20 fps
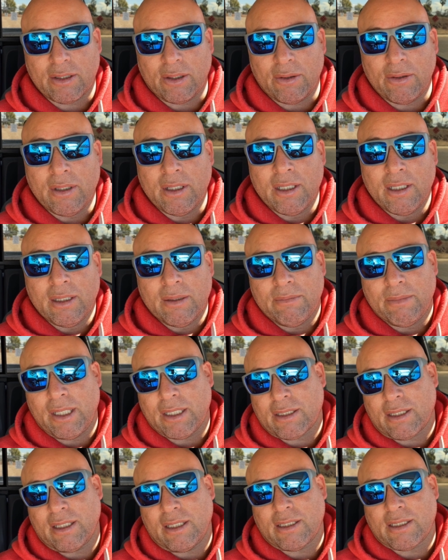So
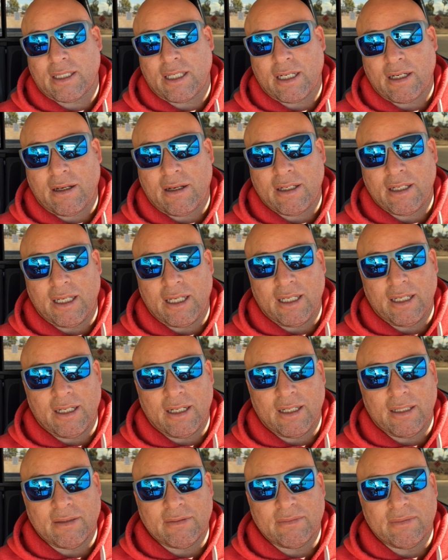basically it's get on
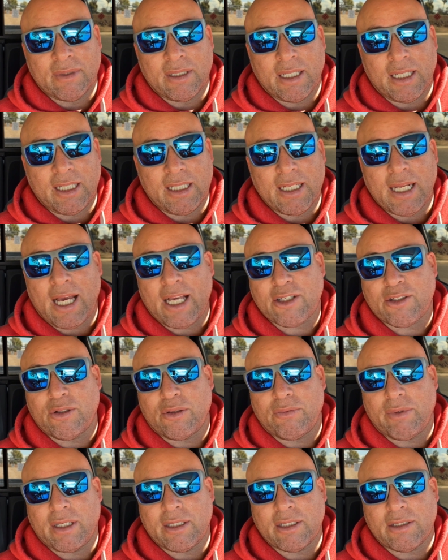a
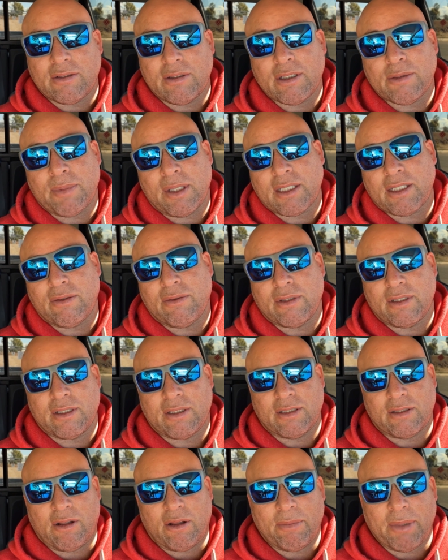national registry is basically what
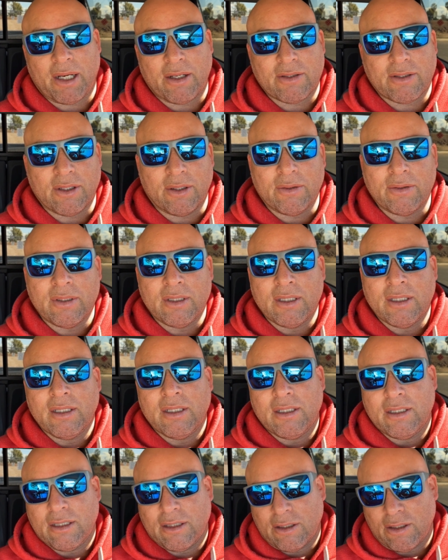this is all about. So
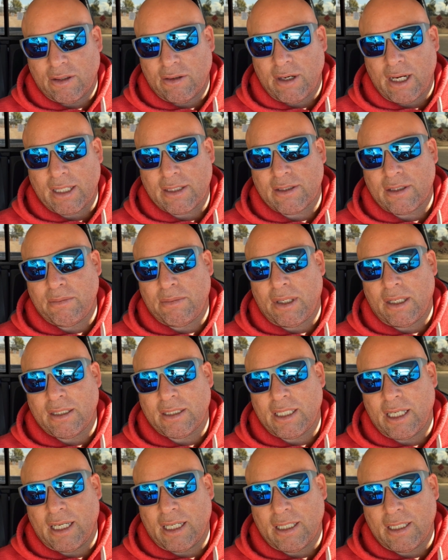congrats to
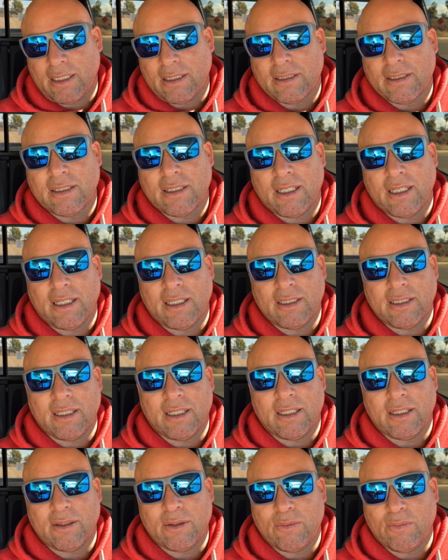Montana and
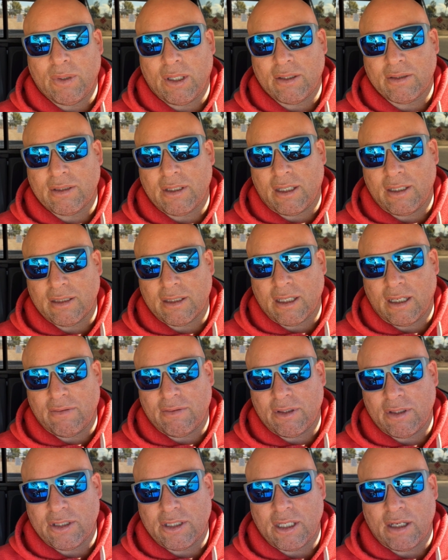well done,
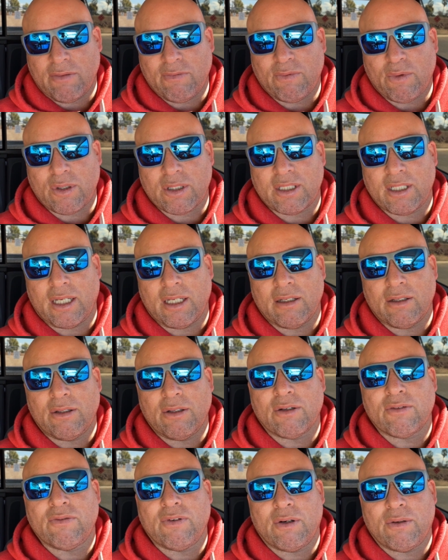Governor Gianforte.
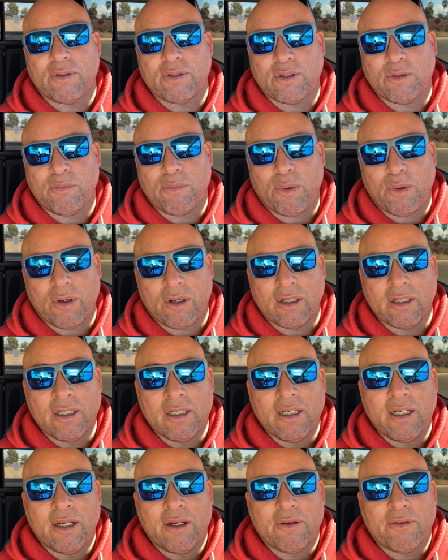Look forward to more
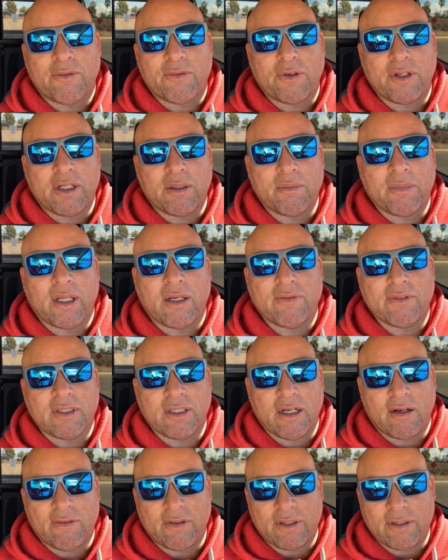
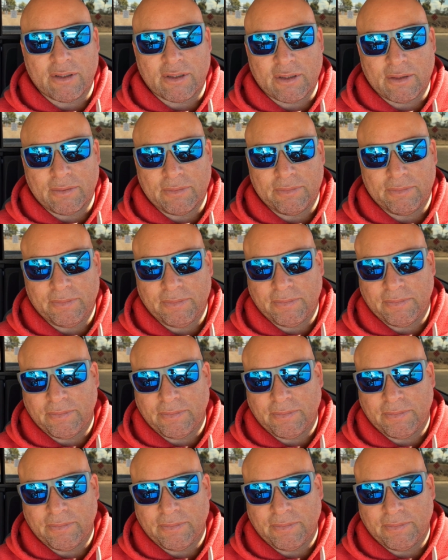freedom-loving governors.